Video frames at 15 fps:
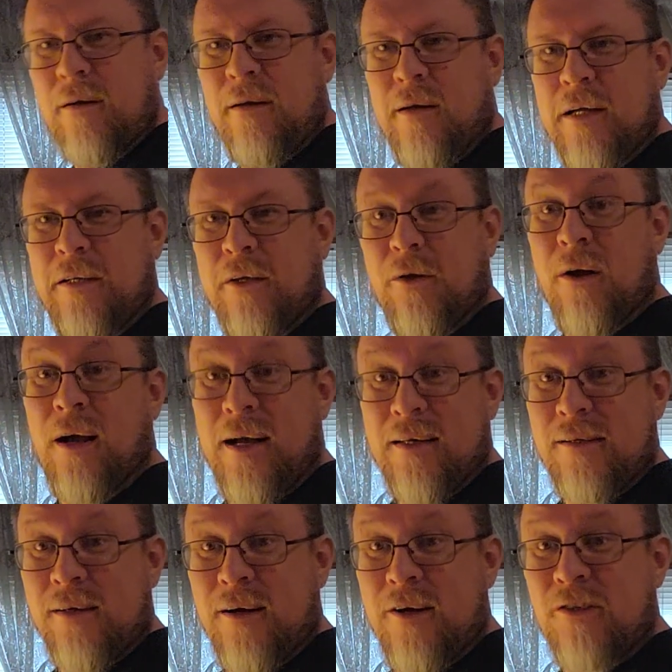It's either a hot
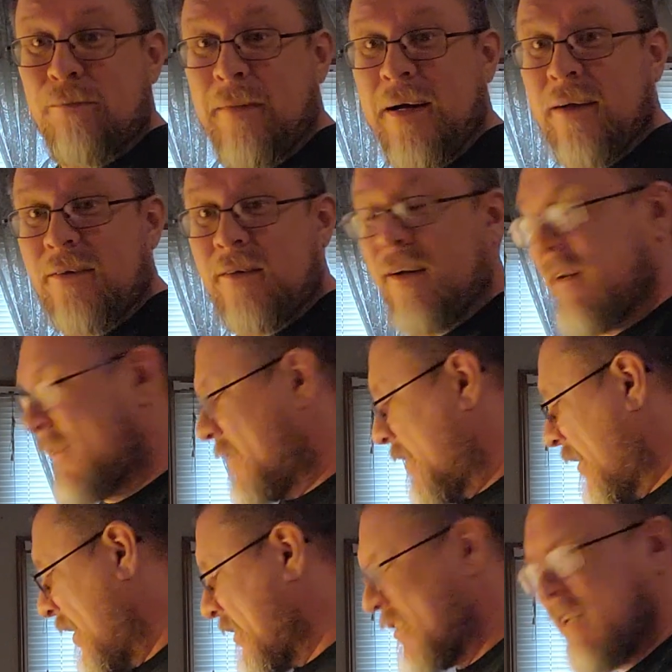sauce, mild sauce.
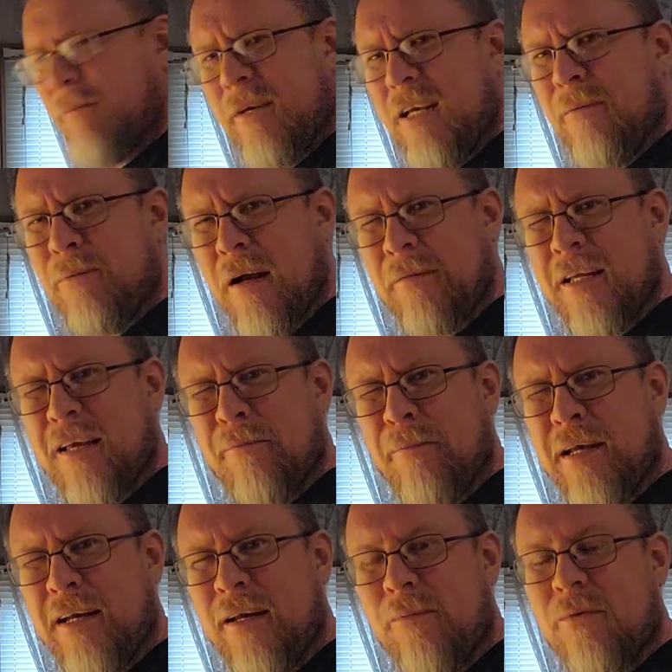Tonight's going to be probably a
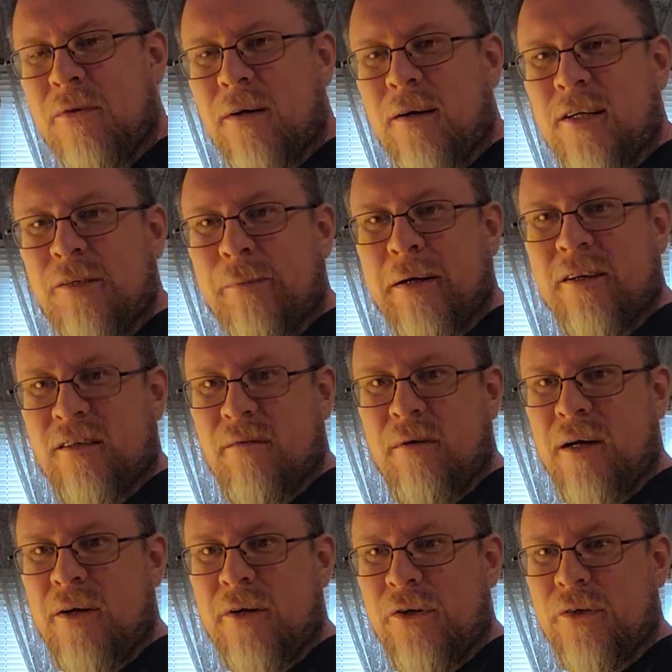medium sauce because I'm
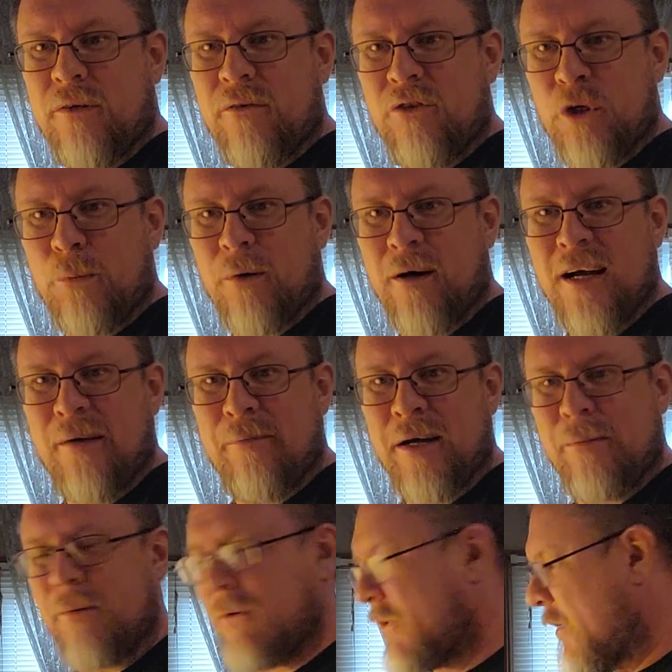not using super hot
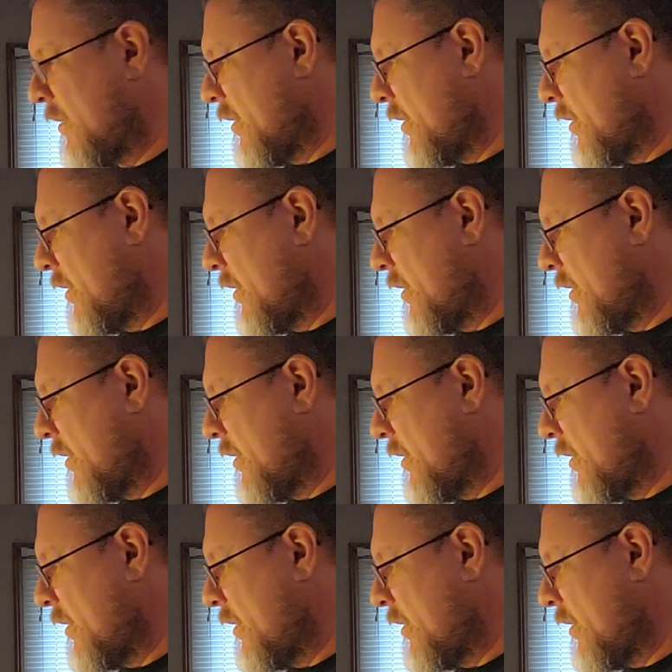peppers.